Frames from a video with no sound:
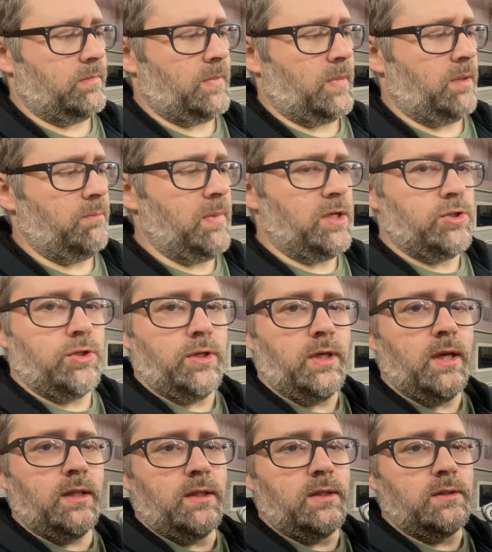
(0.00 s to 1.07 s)
make sure you
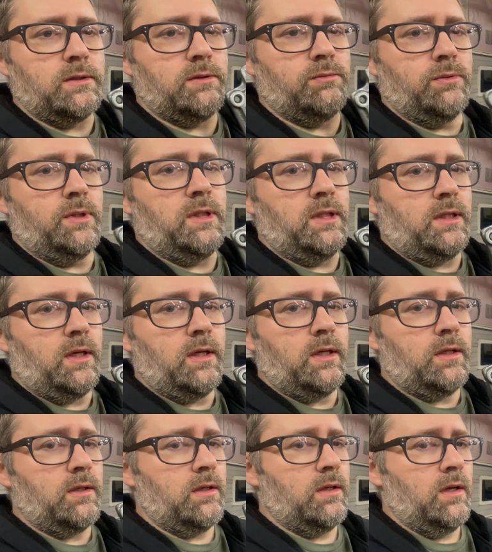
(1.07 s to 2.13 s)
got this really
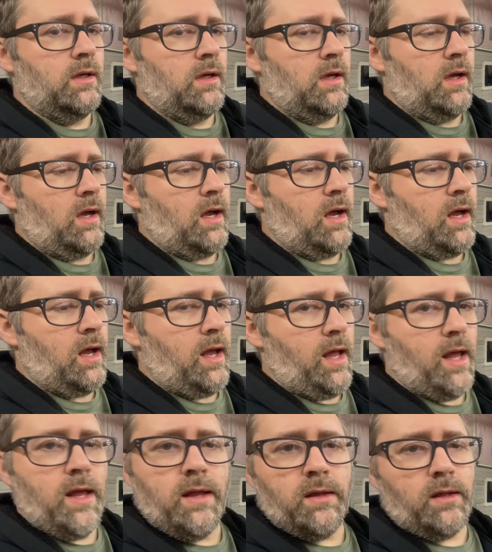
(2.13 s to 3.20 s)
tight.
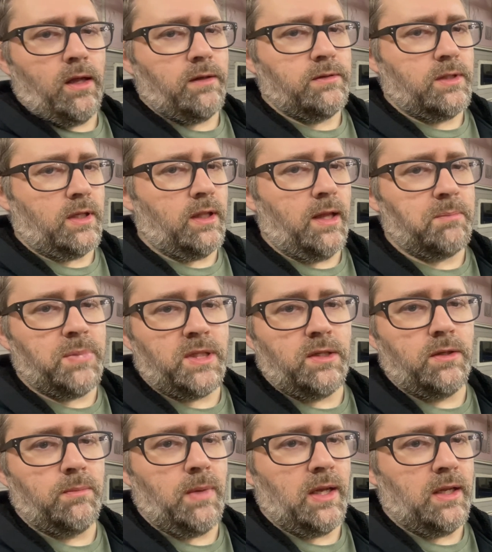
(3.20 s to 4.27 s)
I clamped it
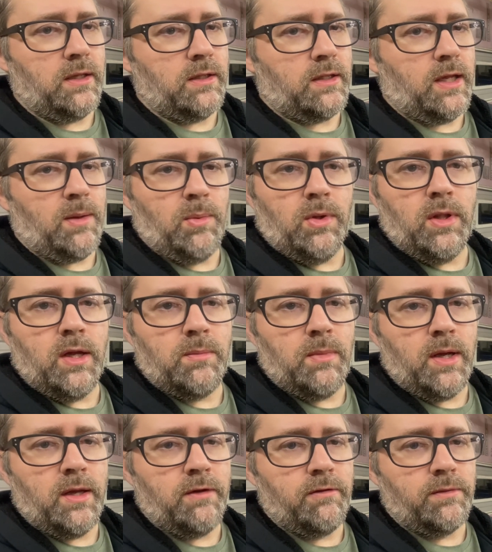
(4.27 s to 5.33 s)
to my table on
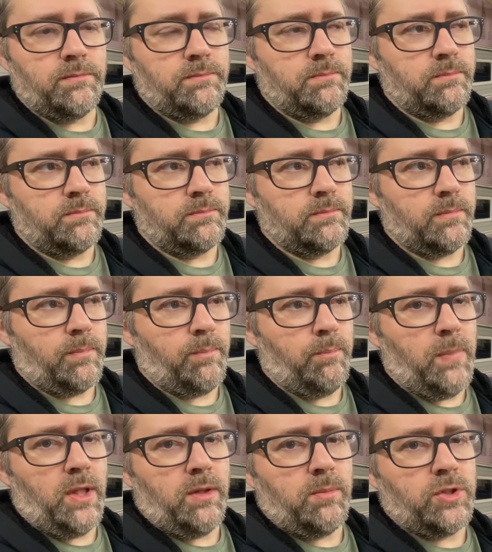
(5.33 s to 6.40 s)
my
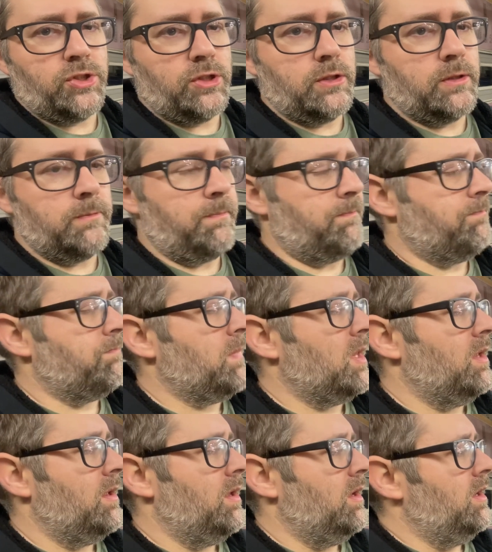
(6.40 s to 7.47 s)
milling machine
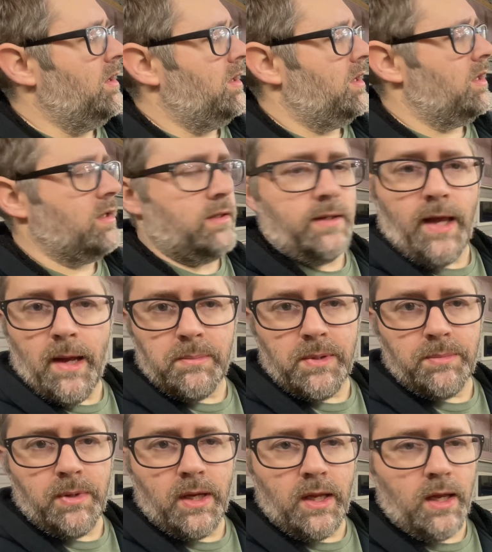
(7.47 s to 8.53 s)
and tapped it
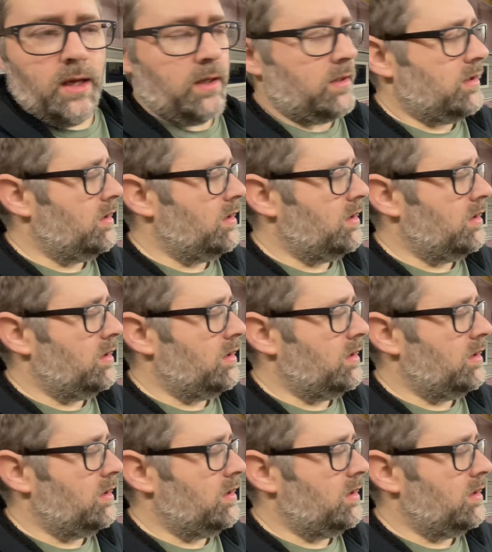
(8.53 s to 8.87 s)
by hand.